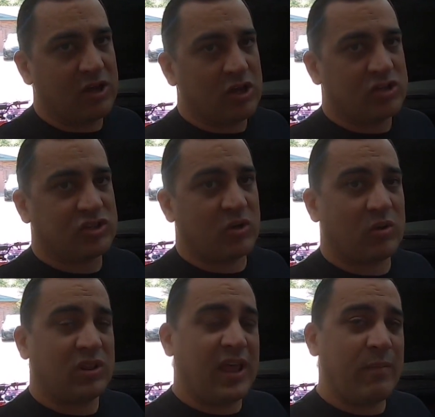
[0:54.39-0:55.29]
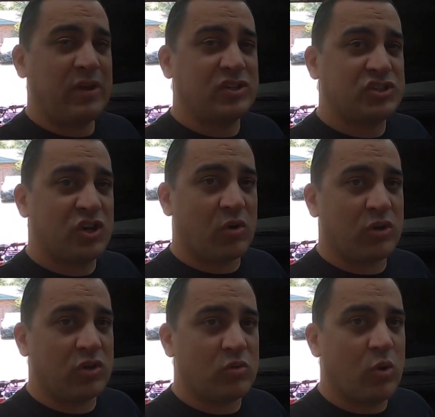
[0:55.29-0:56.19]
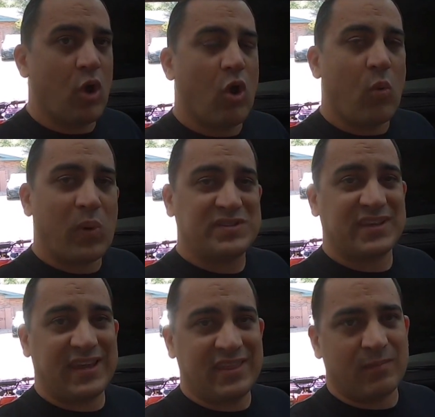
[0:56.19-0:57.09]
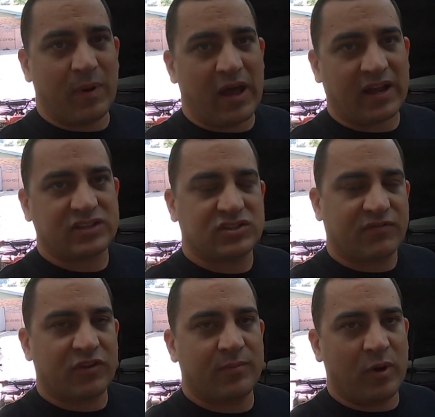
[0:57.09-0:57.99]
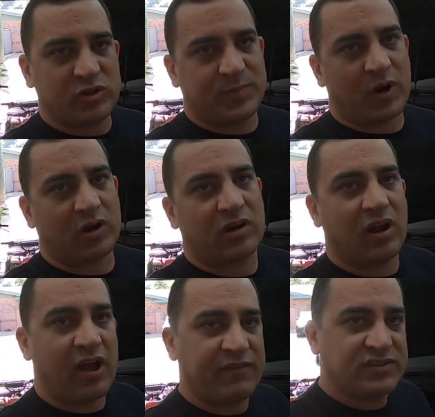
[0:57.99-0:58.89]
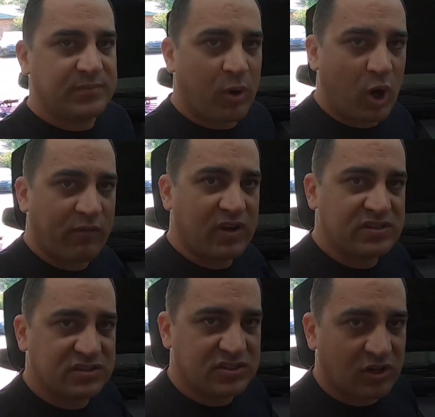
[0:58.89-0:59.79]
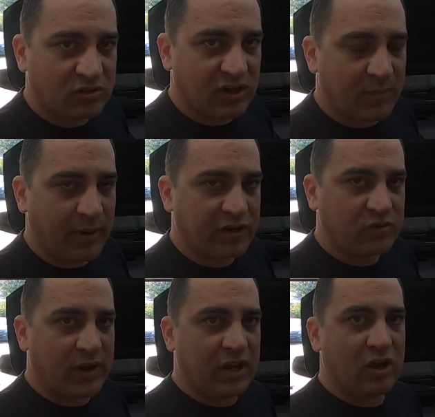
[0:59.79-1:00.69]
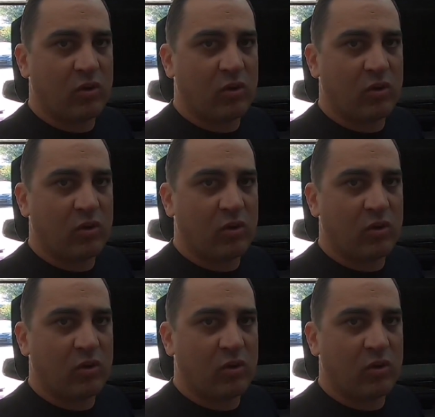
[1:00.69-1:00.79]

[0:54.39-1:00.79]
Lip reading: So let me show you what's in the box for the most part. Obviously, part of it is installed on my Durango,